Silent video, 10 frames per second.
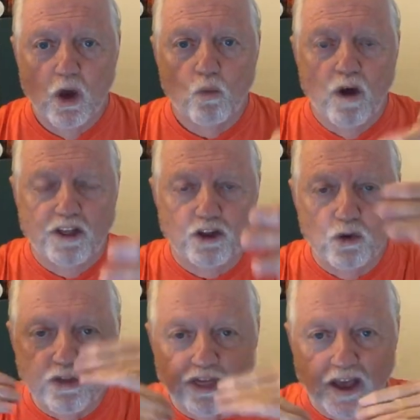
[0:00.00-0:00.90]
Whether
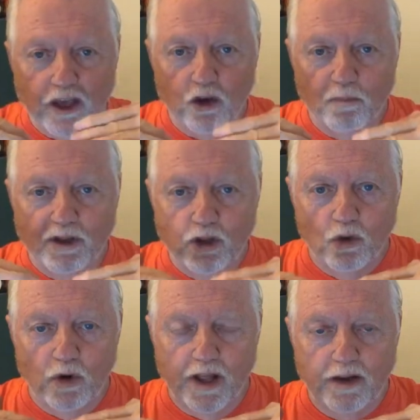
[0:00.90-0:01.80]
you think you've been
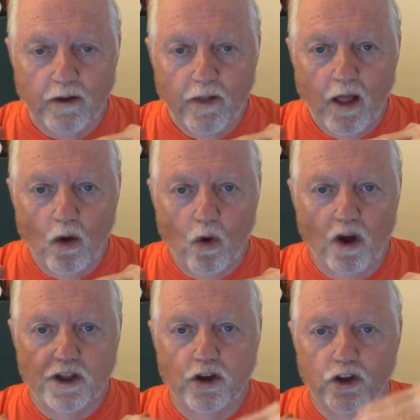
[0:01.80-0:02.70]
doing it
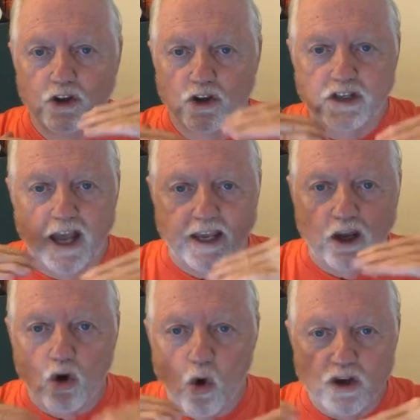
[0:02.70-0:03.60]
or you're
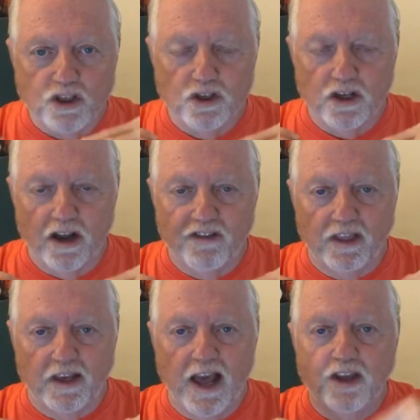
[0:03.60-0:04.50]
taking courses and
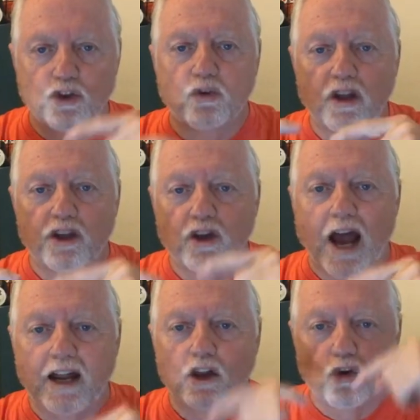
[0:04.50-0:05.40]
everything now, you
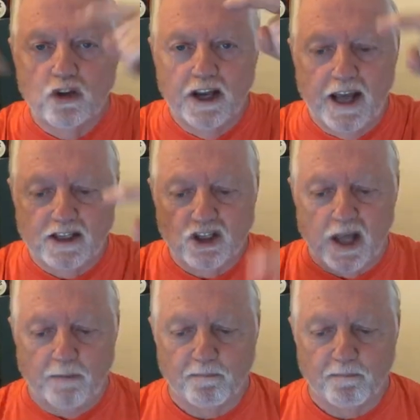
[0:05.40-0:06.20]
got to learn the next step.